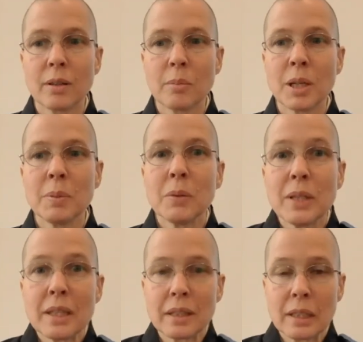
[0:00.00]
Maybe we
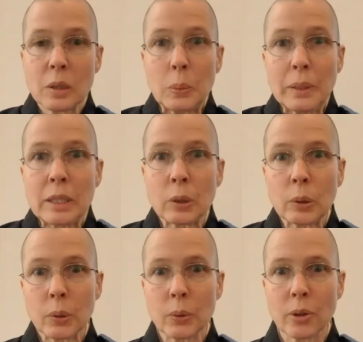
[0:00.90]
think we
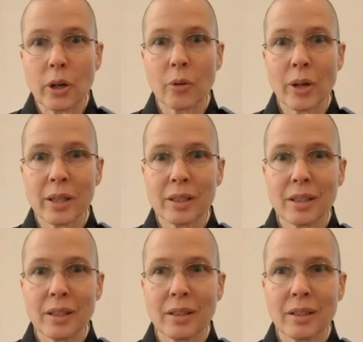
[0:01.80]
know already.